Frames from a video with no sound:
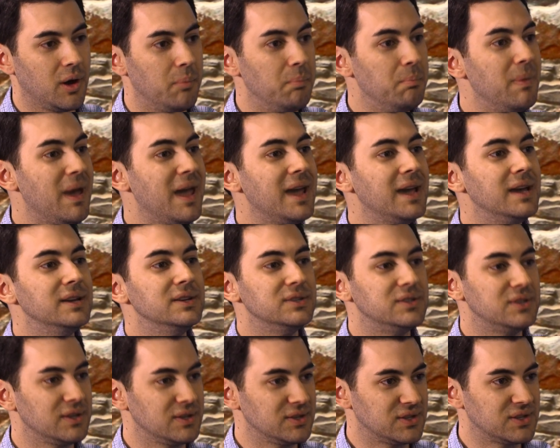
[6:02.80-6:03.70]
So
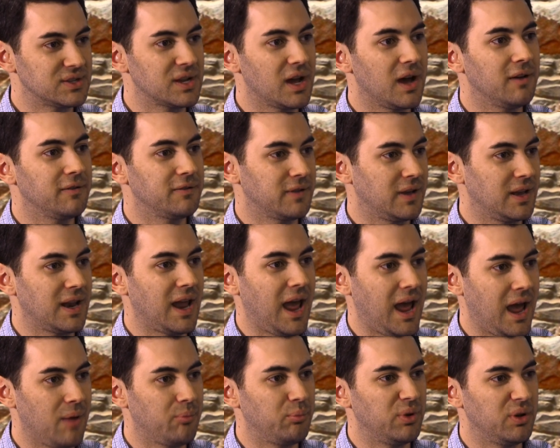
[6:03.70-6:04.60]
amazing stuff can
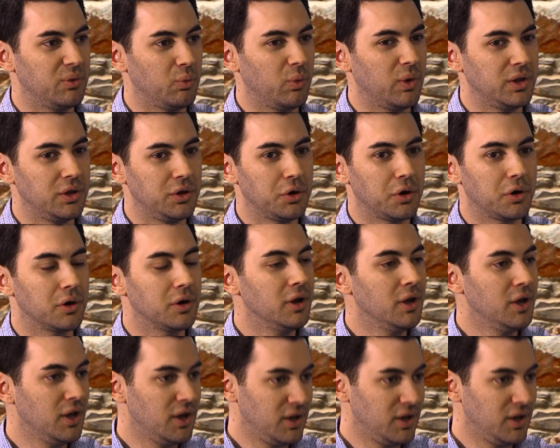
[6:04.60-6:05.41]
happen when you're